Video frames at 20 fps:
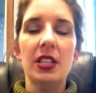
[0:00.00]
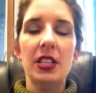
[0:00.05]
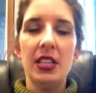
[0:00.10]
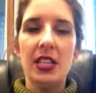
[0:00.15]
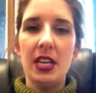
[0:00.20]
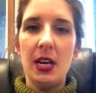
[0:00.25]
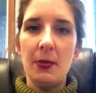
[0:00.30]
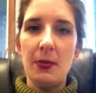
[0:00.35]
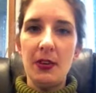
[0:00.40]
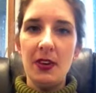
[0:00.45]
at the
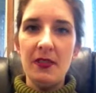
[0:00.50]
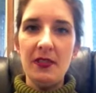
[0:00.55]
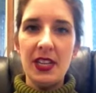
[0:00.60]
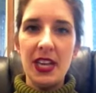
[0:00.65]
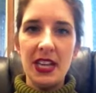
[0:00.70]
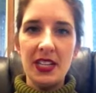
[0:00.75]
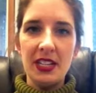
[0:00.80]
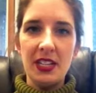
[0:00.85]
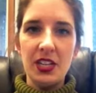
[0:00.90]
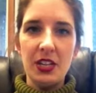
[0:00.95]
number of
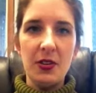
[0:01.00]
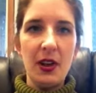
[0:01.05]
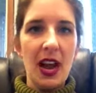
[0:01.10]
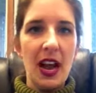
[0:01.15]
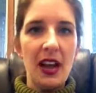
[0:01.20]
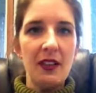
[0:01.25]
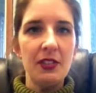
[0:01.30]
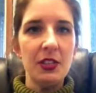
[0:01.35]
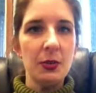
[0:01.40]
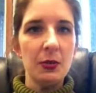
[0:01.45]
days that you
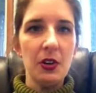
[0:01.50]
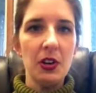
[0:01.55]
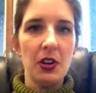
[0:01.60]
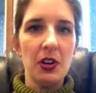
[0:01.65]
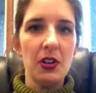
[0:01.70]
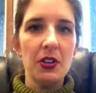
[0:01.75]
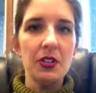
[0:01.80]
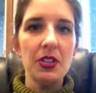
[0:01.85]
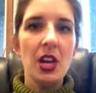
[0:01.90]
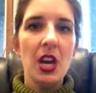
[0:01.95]
have to
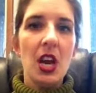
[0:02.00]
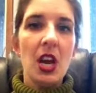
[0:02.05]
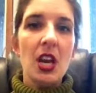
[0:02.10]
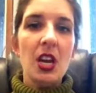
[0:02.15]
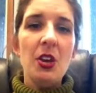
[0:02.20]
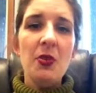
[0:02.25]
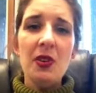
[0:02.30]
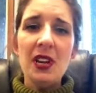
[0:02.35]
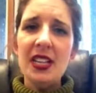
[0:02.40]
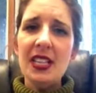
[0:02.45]
rehearse,
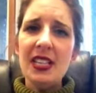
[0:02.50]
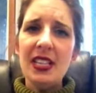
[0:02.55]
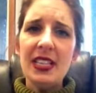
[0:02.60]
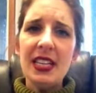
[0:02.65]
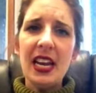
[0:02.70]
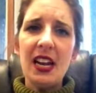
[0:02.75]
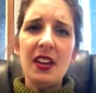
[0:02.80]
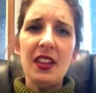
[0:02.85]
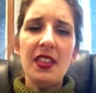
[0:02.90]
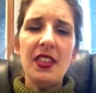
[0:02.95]
you want to sit
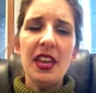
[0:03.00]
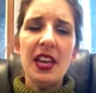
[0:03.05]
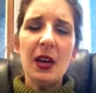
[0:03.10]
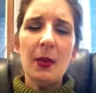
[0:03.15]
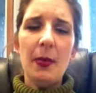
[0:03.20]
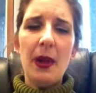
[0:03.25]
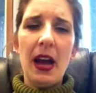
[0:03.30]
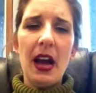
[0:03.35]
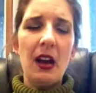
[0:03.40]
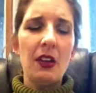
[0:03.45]
down and think
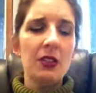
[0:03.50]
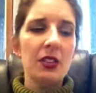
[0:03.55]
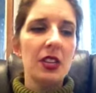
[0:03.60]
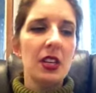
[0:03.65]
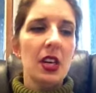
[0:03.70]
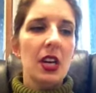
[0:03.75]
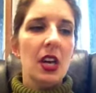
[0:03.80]
about